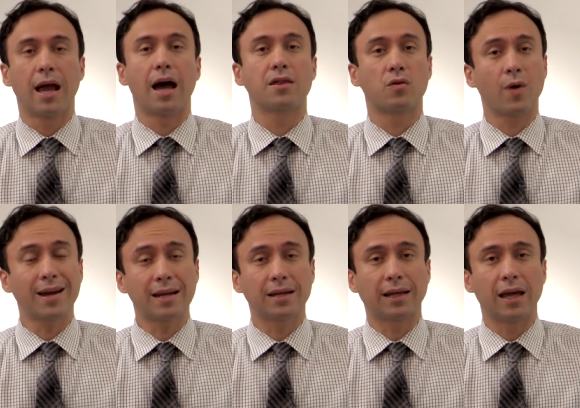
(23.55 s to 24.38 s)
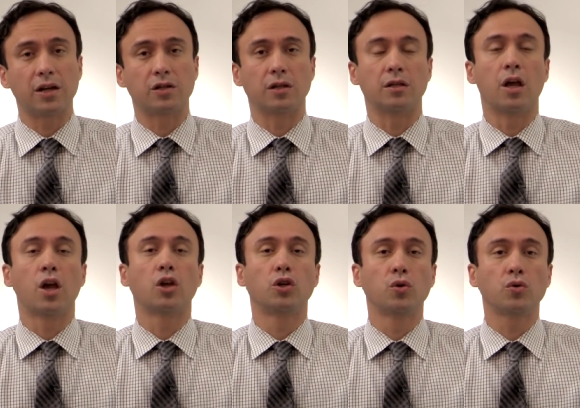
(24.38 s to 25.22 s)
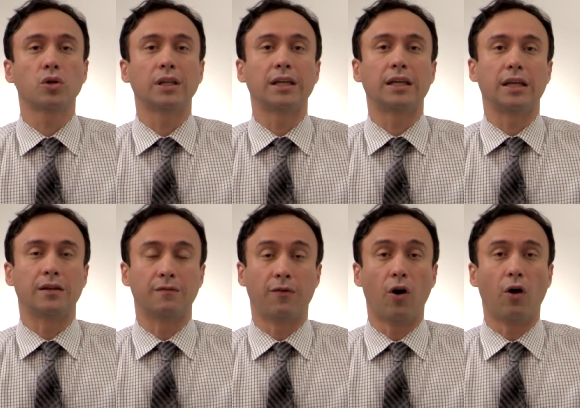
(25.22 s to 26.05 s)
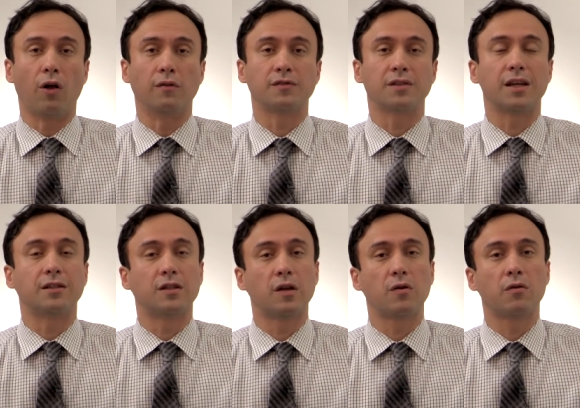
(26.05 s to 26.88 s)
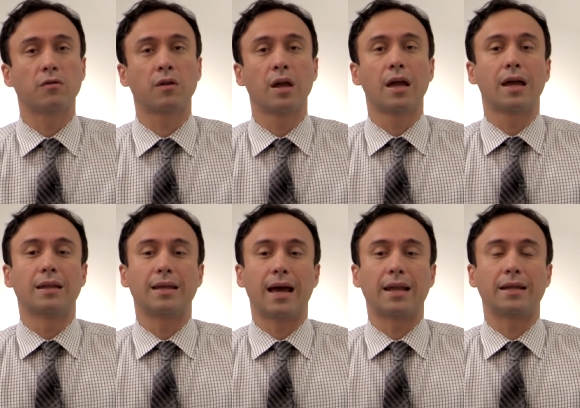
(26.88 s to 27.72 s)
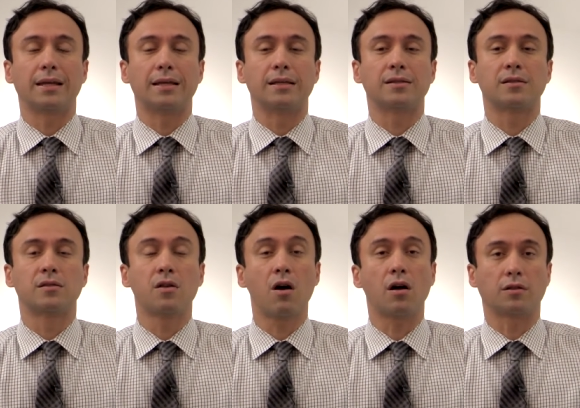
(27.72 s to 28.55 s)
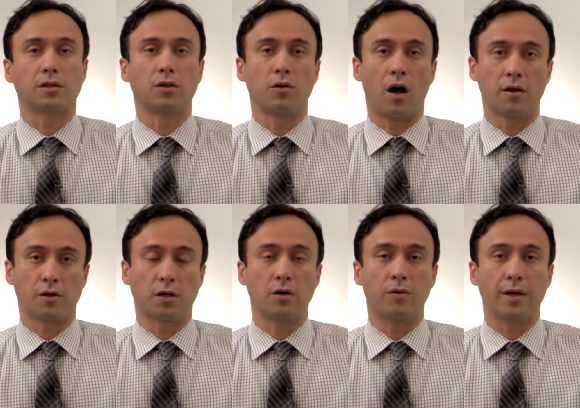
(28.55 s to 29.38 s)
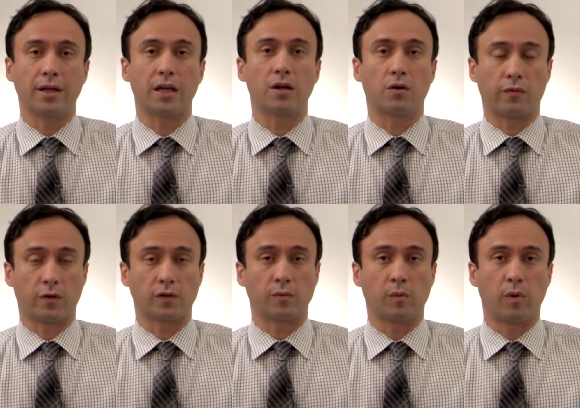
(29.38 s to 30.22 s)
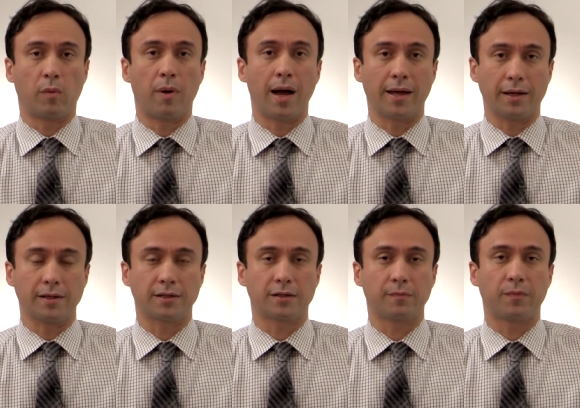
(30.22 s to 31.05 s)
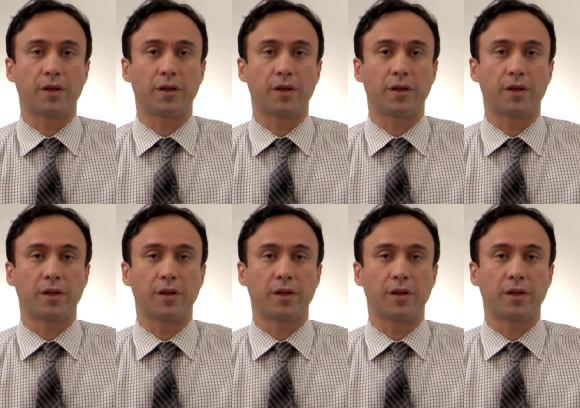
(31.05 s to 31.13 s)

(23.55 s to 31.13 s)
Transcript: And the right indication usually involves a tooth that is not undergoing irreversible pulpitis.